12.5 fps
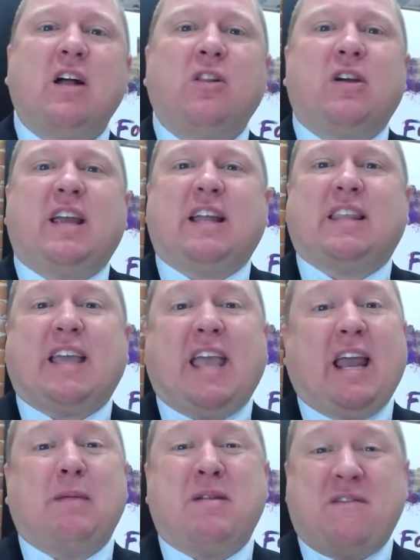looking at the
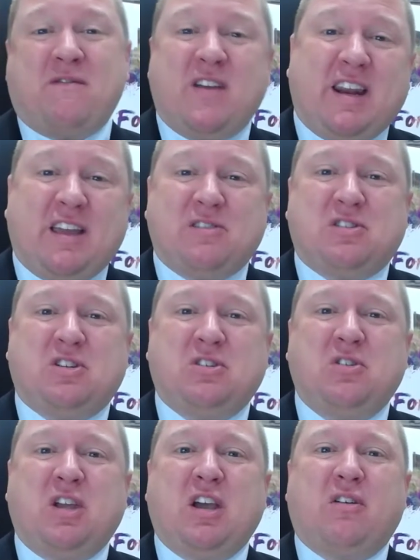KW Video
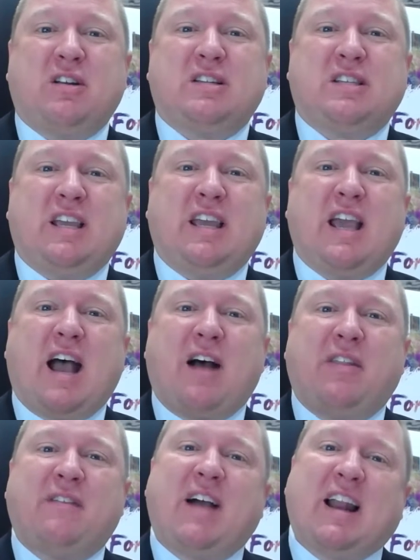Studio to see how
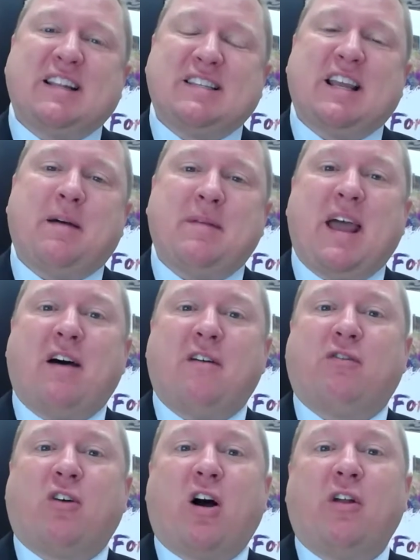they've got it set up now
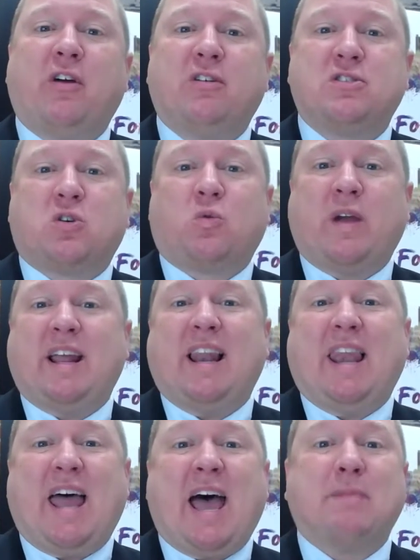for all those great
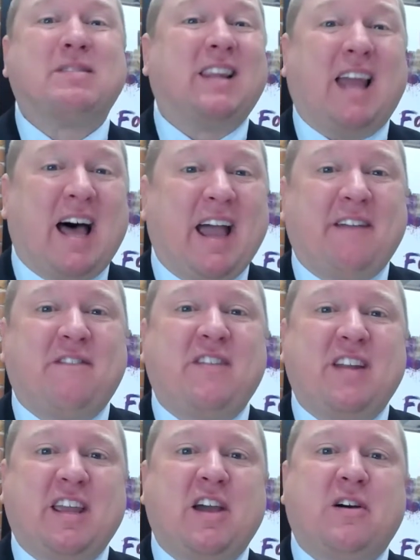Labs Live
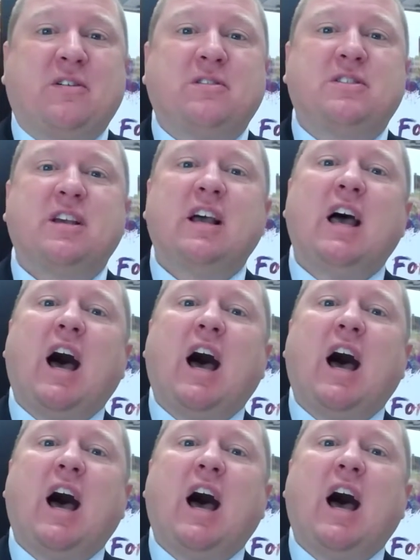videos